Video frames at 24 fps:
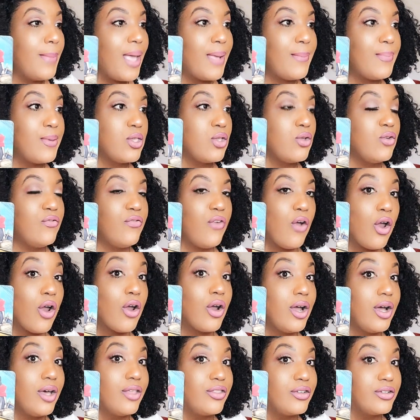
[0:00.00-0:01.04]
Maybe you've
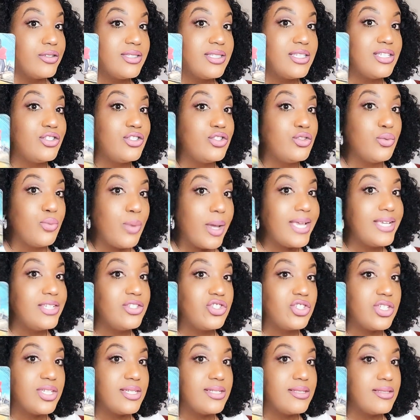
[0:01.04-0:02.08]
heard other
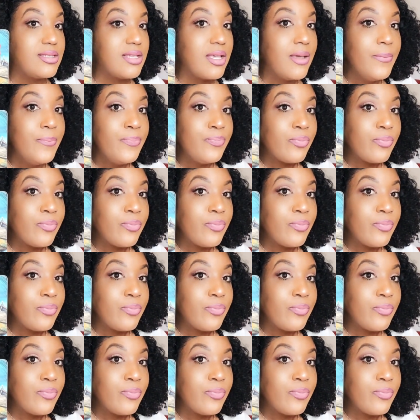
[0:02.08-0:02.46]
situations